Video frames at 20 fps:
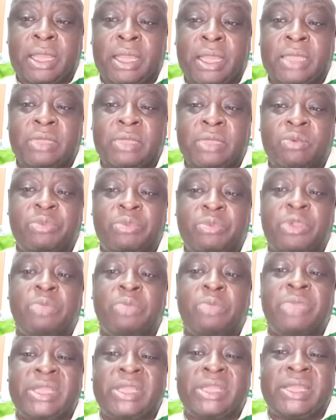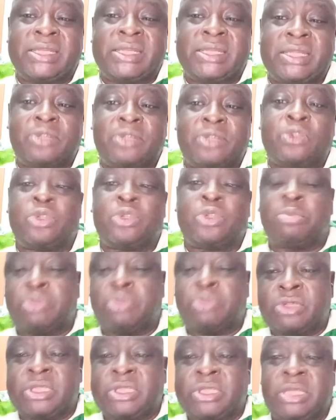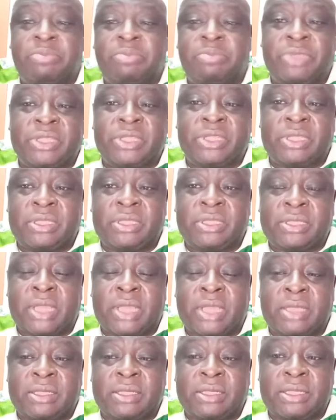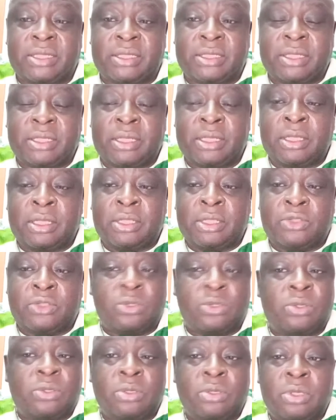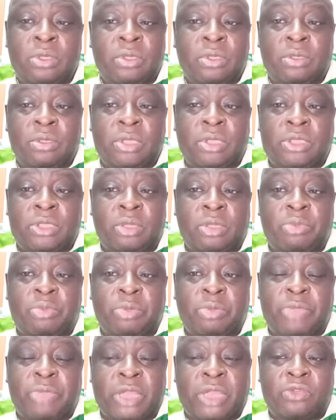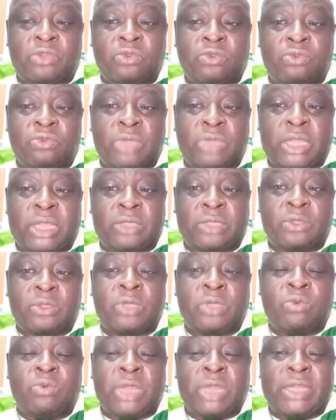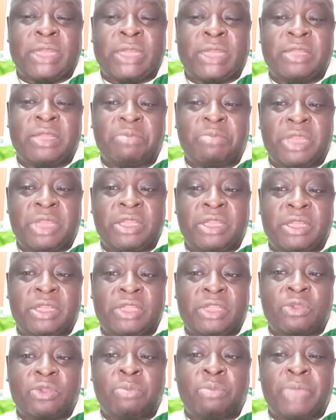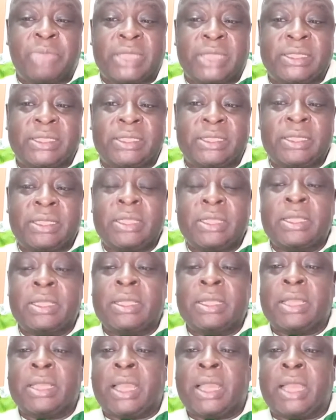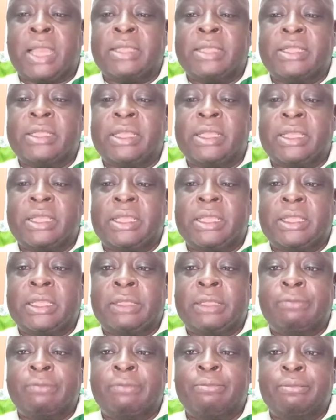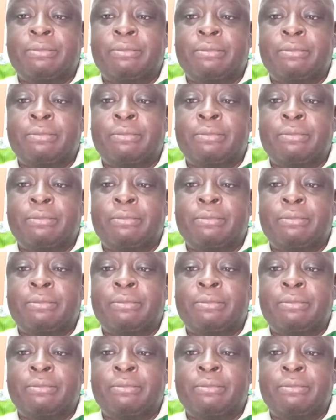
and he will be obligated to support the APC's candidate. So he's not prepared to do that. So he would rather remain in his own party and